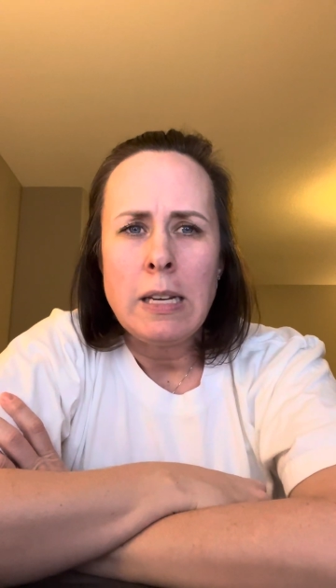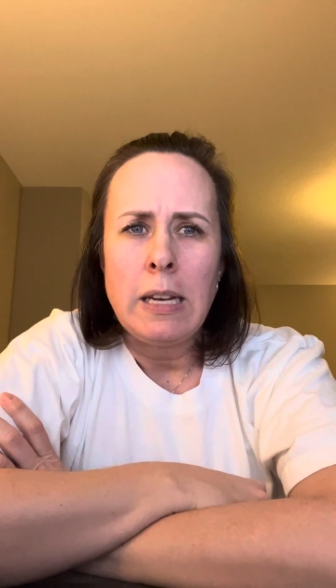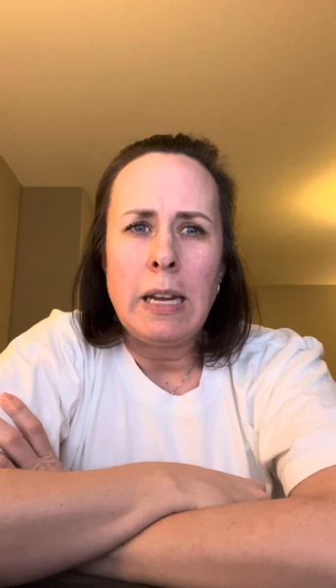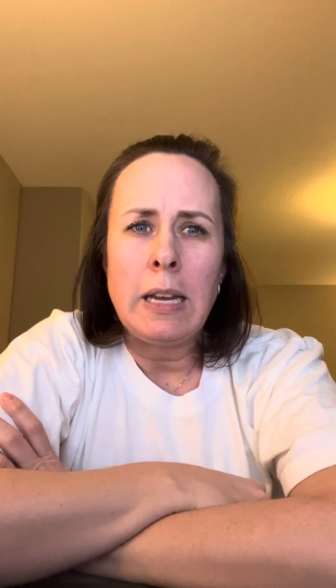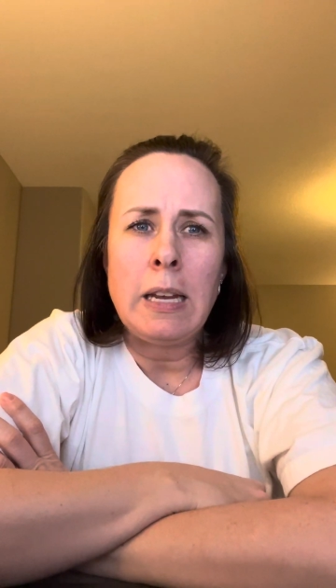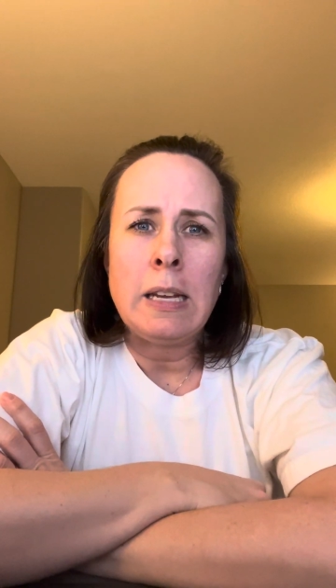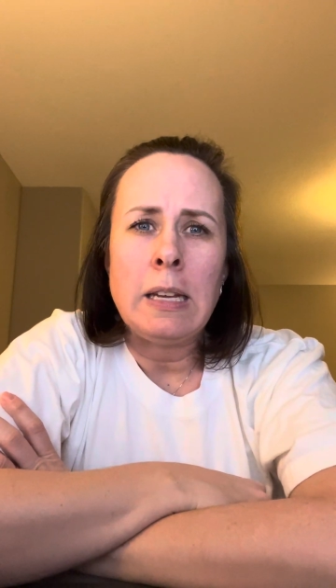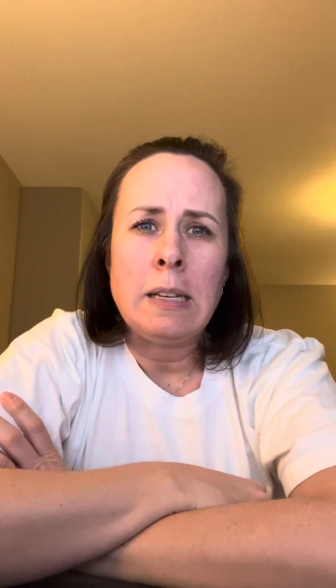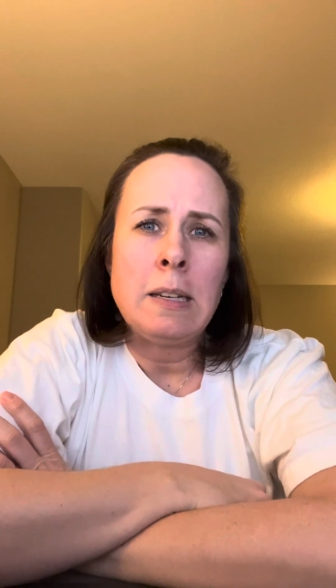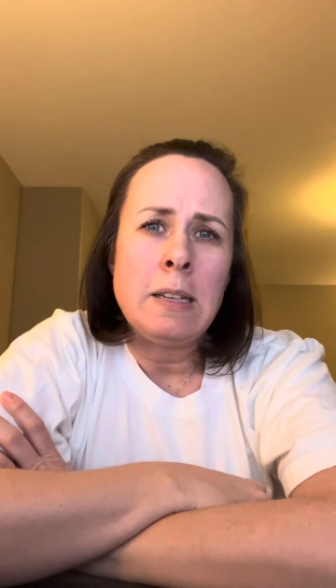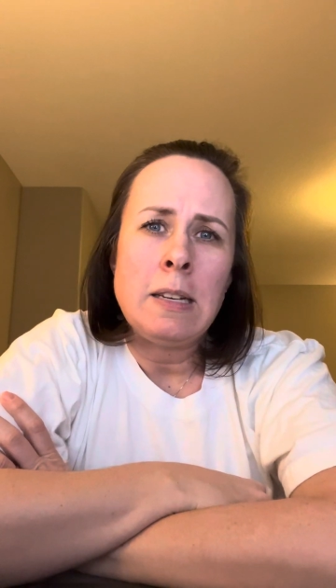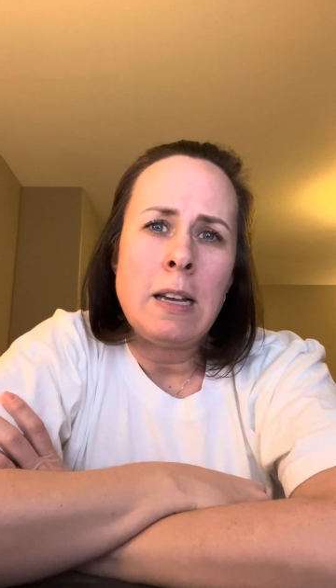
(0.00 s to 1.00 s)

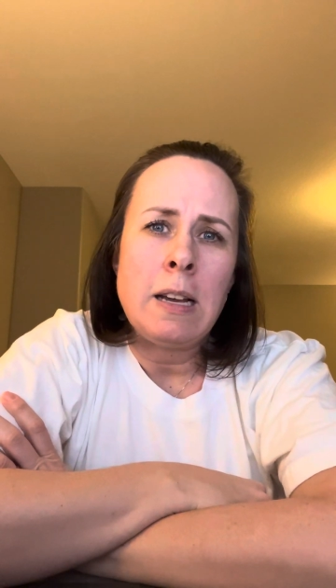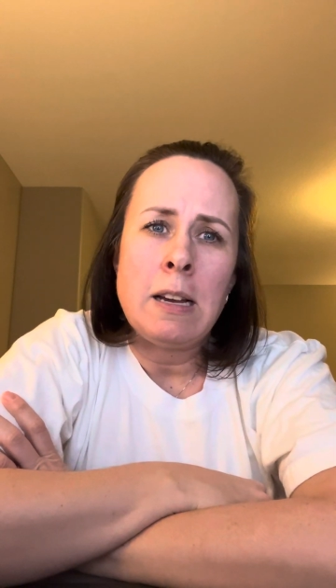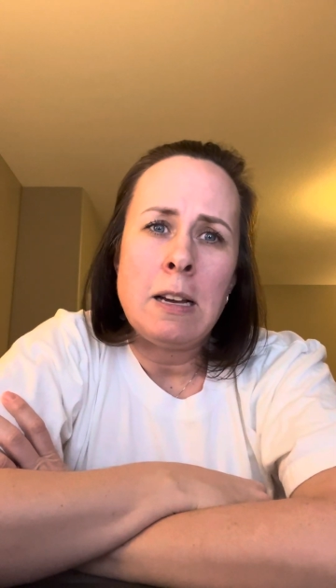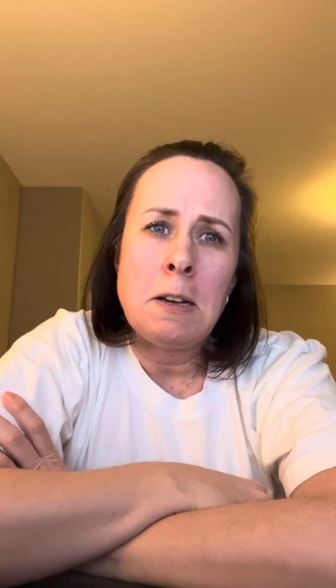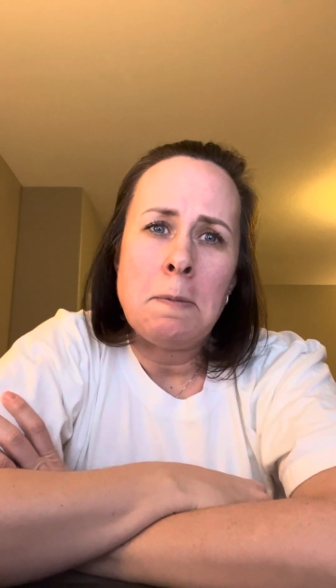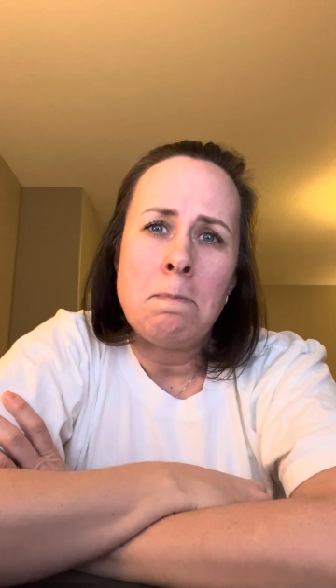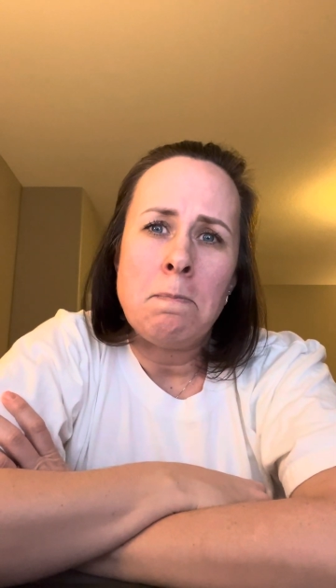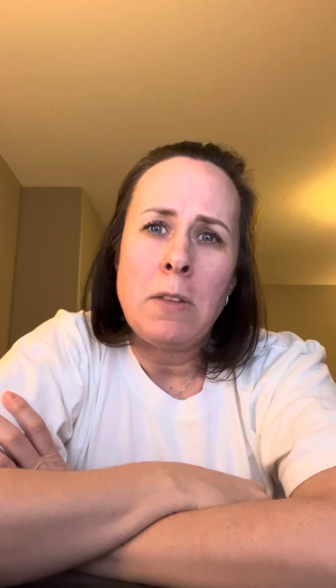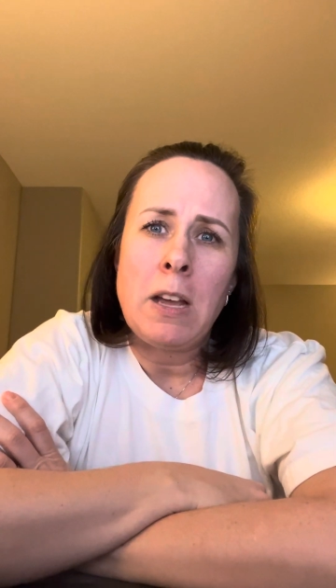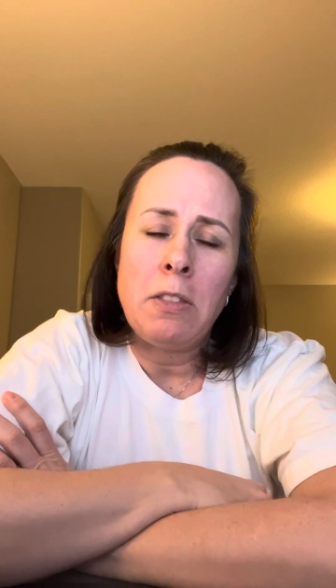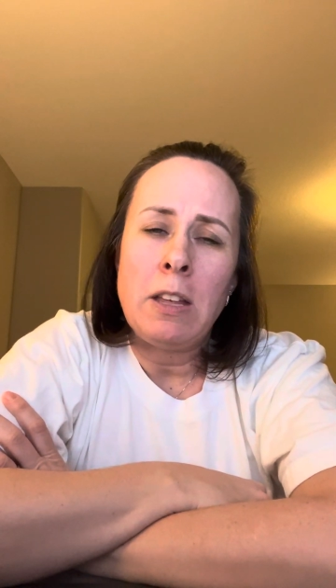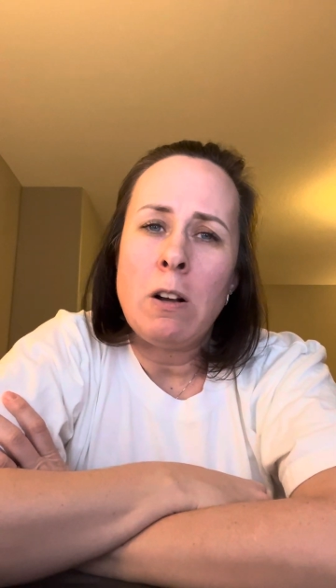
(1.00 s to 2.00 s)
And
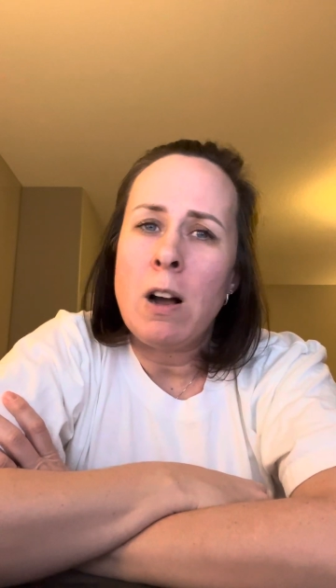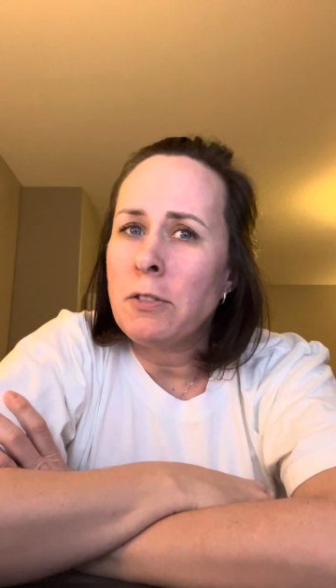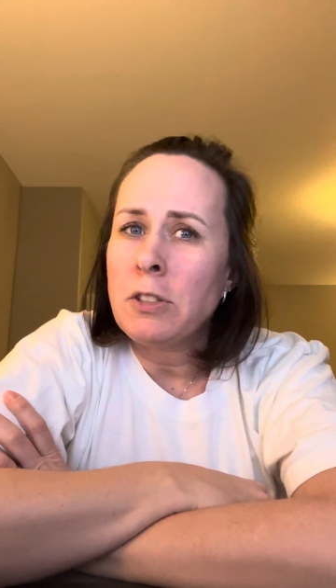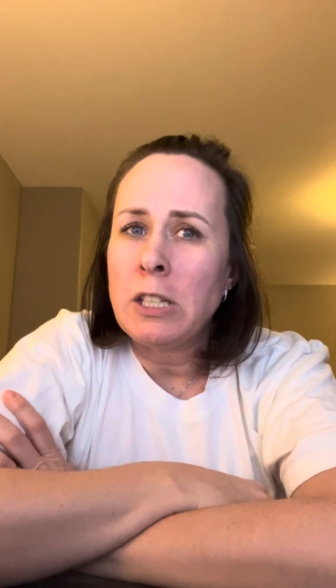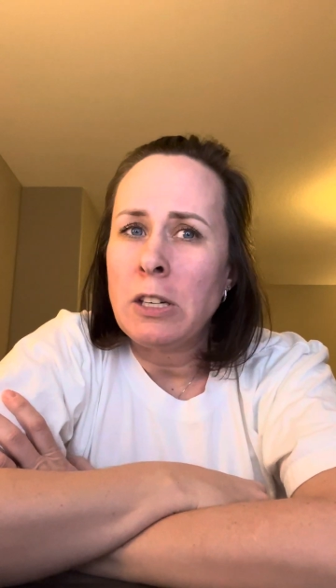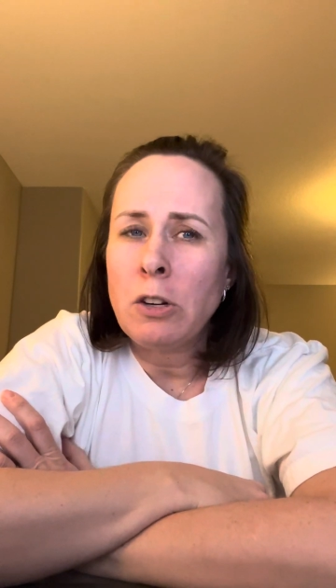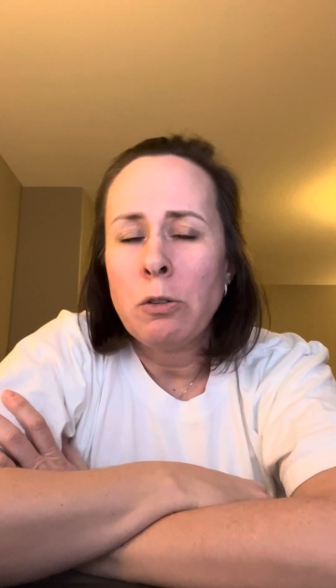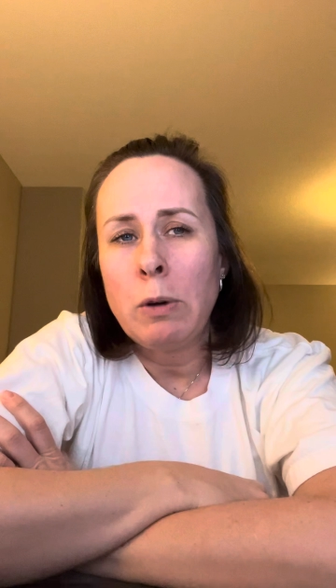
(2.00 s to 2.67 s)
I think often